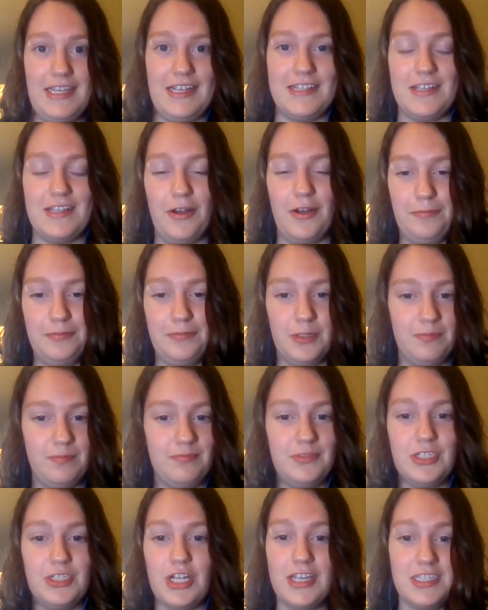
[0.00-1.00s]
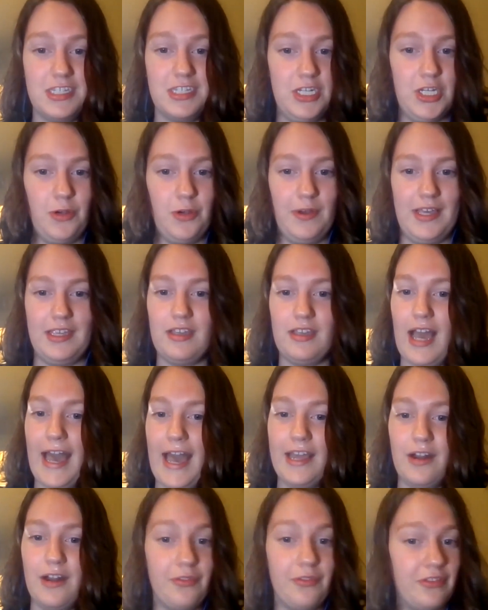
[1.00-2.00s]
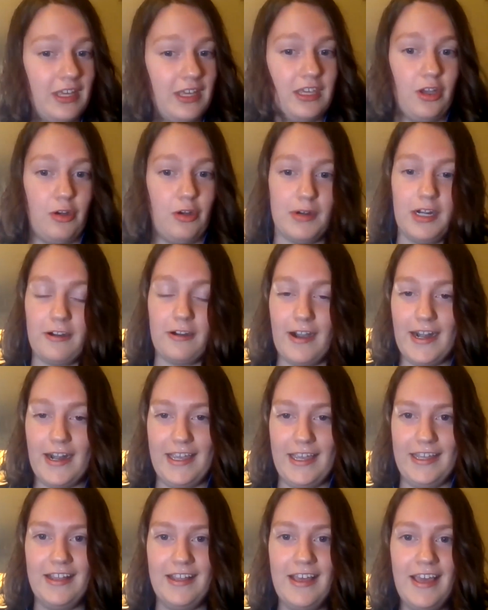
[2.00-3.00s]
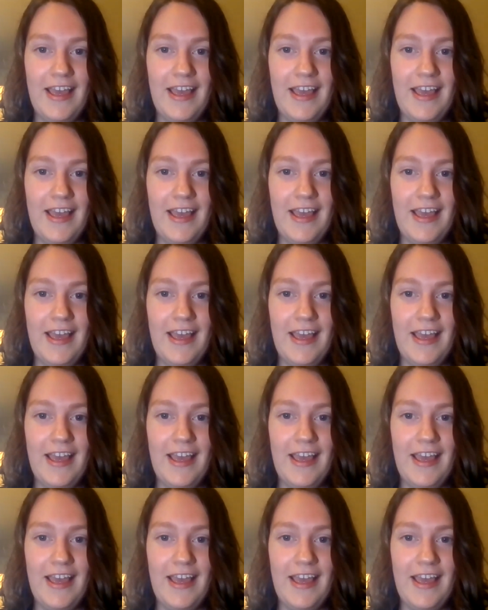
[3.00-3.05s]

So d- just do it. I don't think you'll regret it.